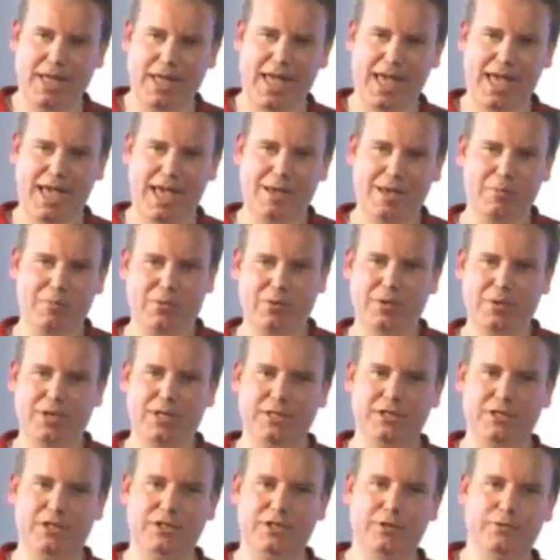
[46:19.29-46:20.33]
app
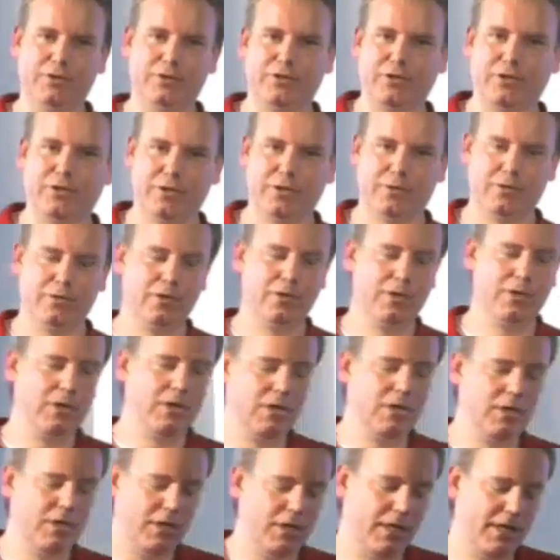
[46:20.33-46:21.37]
that showed
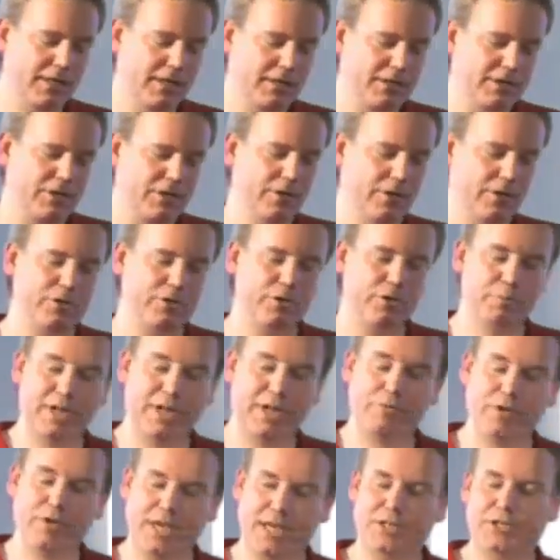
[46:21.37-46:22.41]
some
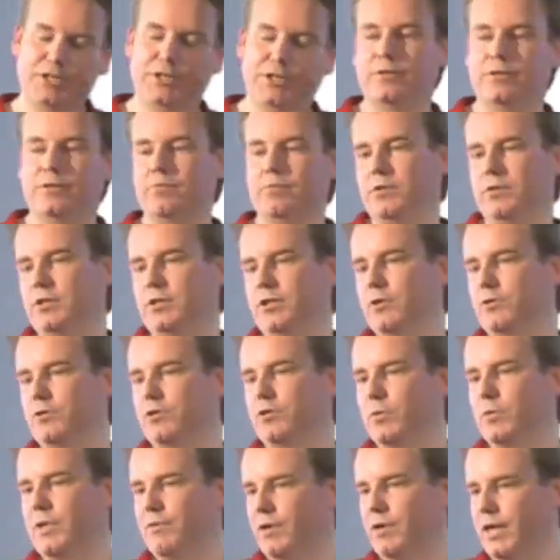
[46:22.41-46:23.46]
navigation. Showed
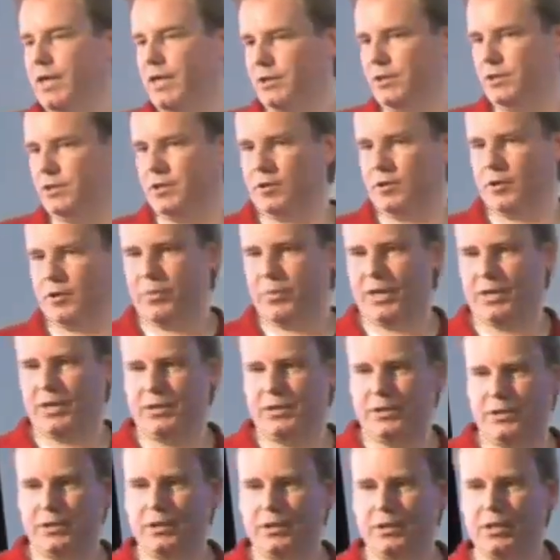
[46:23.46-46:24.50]
some navigation on the
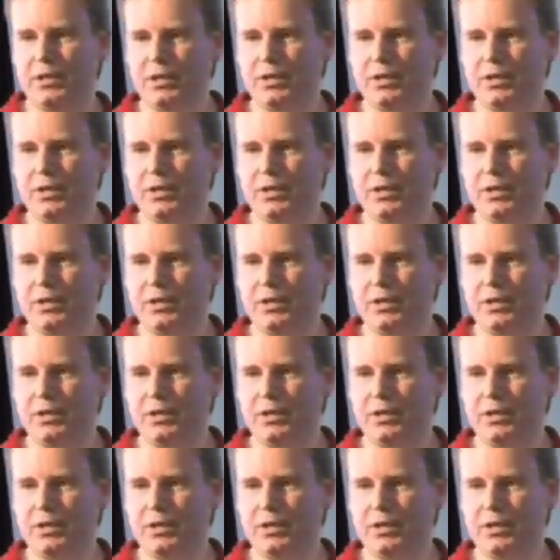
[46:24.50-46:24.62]
page.